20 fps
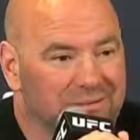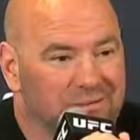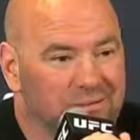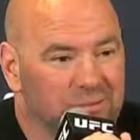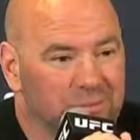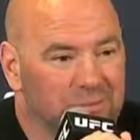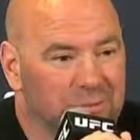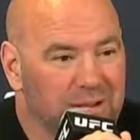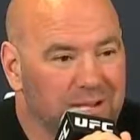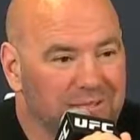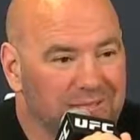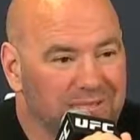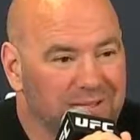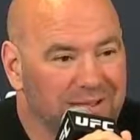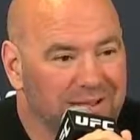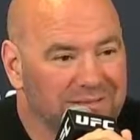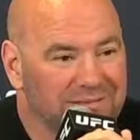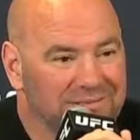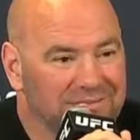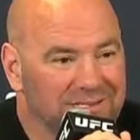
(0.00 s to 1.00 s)
do
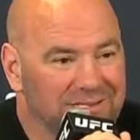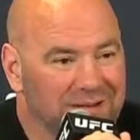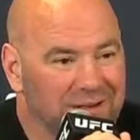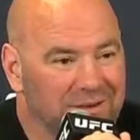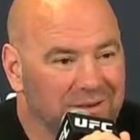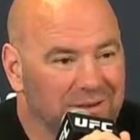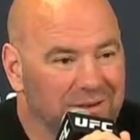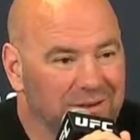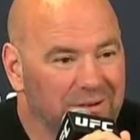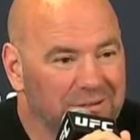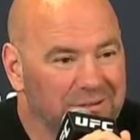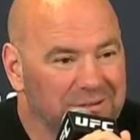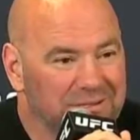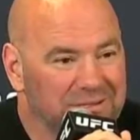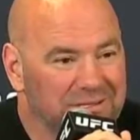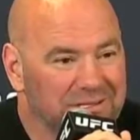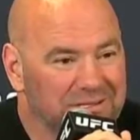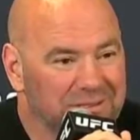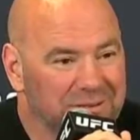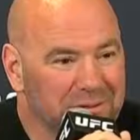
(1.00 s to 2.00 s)
Moscow, see how it goes,
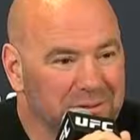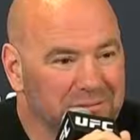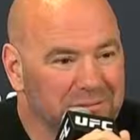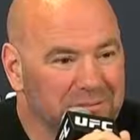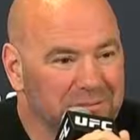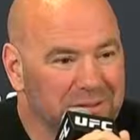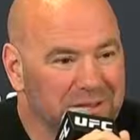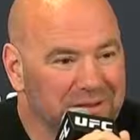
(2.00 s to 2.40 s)
and then go from